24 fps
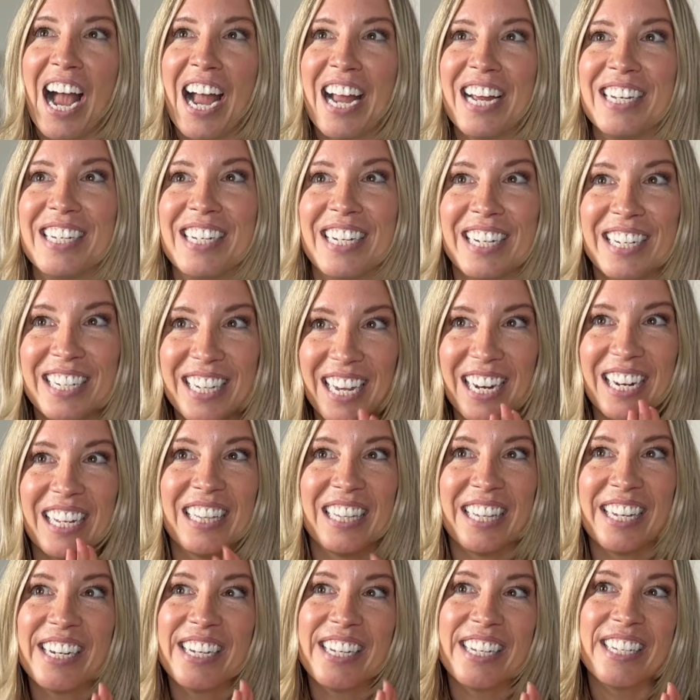I did get a
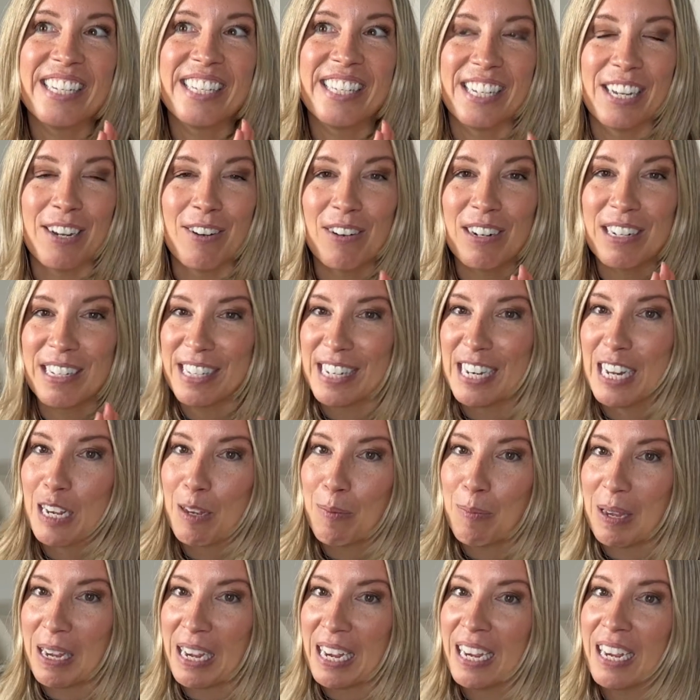little secret sneak
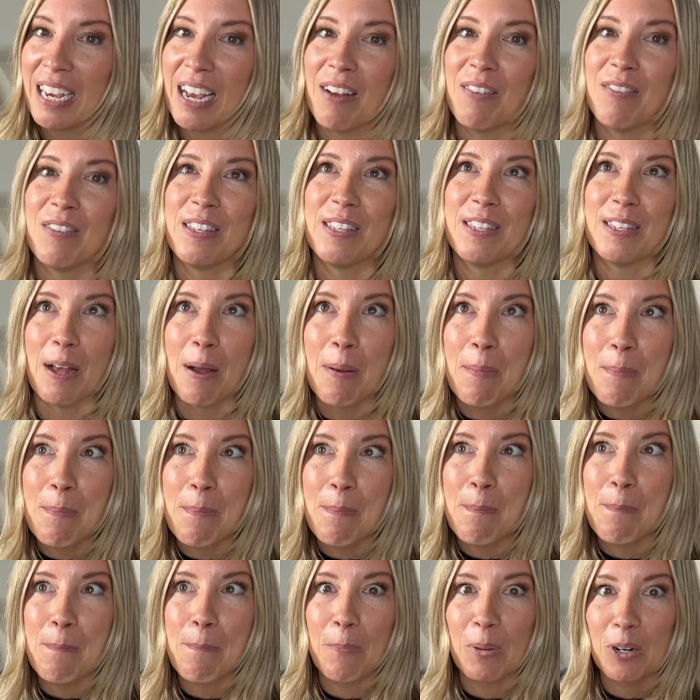peek of
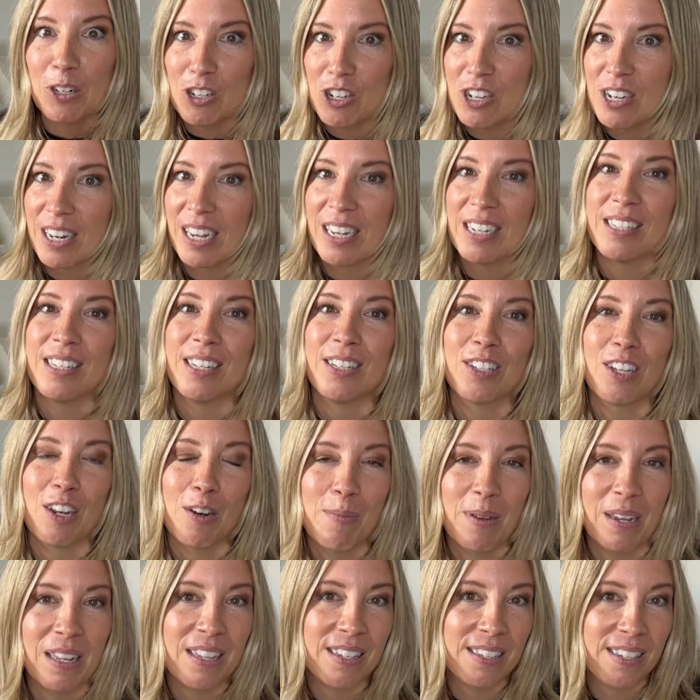some merchandise that's gonna
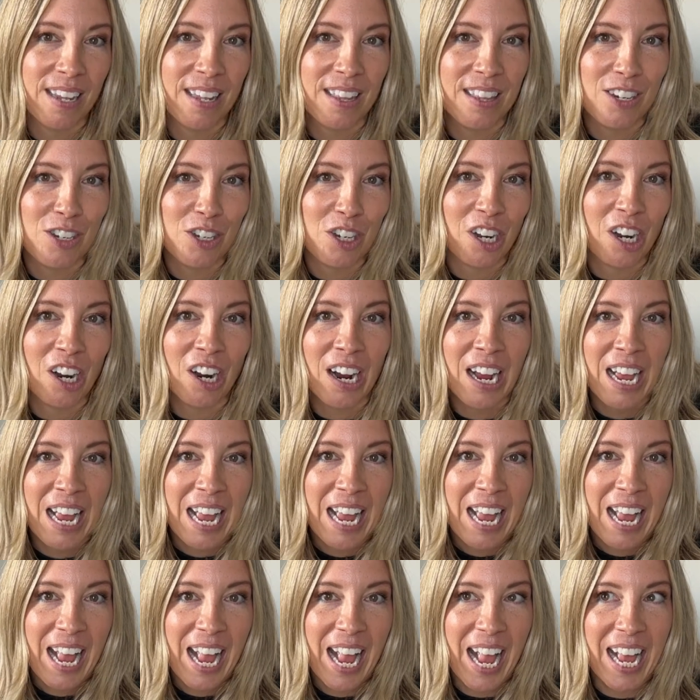be in the sale this year
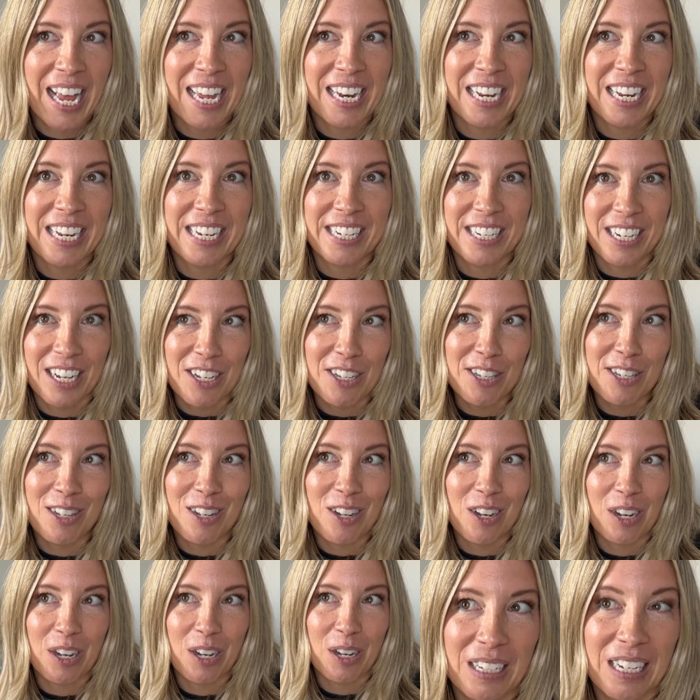and it does
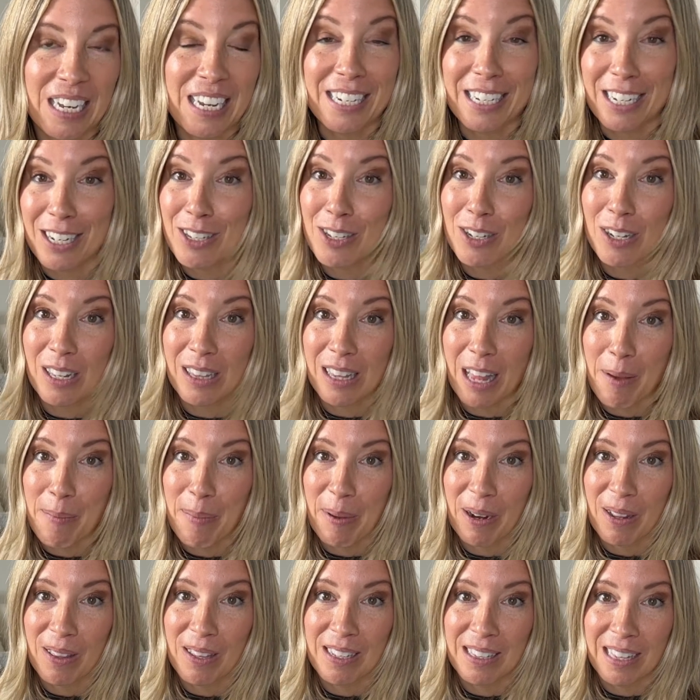look, it does look a lot
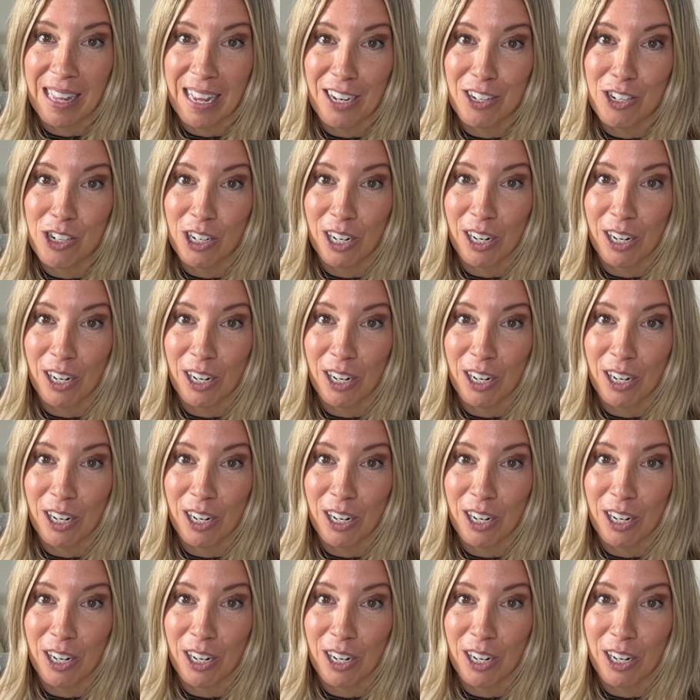better than last